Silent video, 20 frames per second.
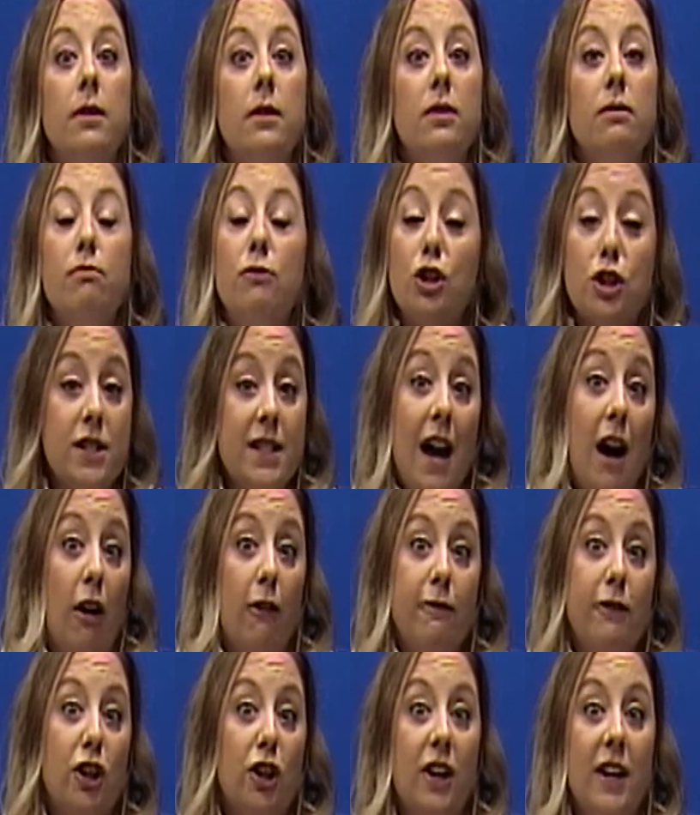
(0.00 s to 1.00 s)

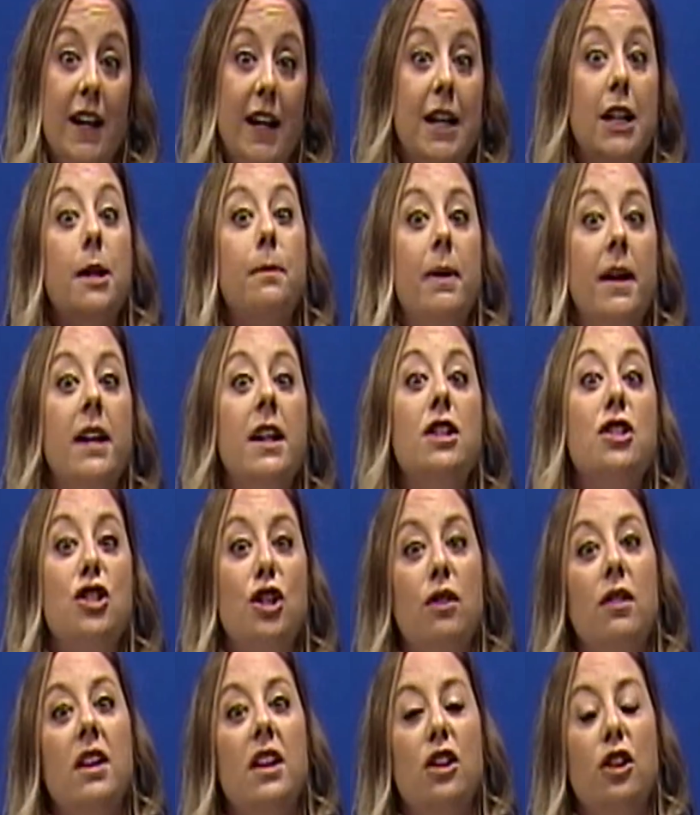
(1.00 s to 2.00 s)
yourself. You're an independent
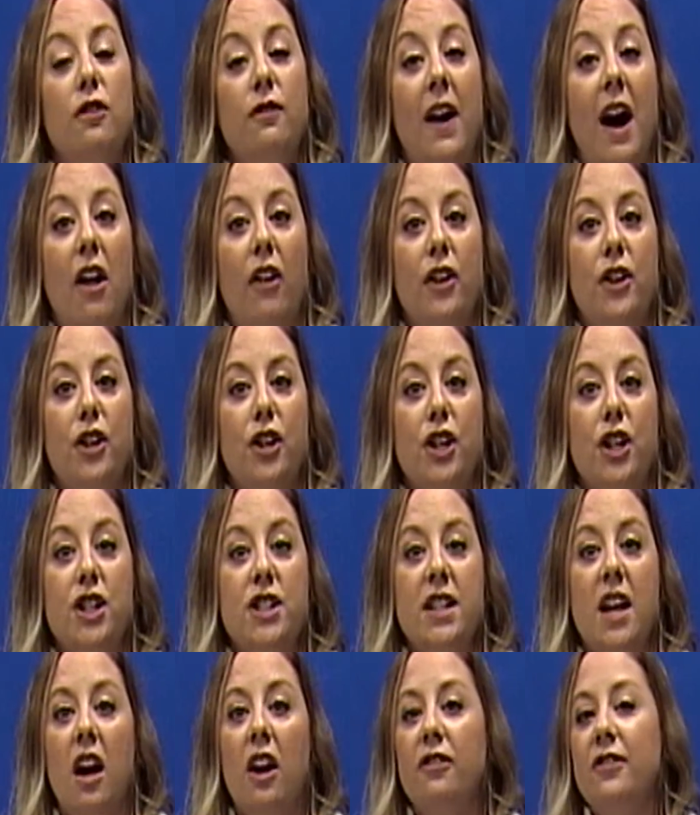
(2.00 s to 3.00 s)
student and you file under
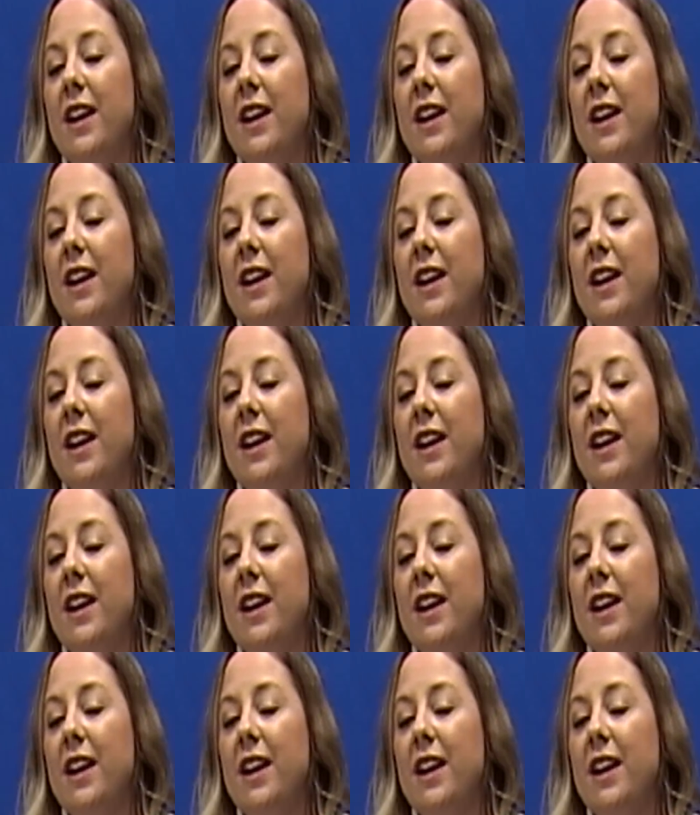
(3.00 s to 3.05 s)
yourself.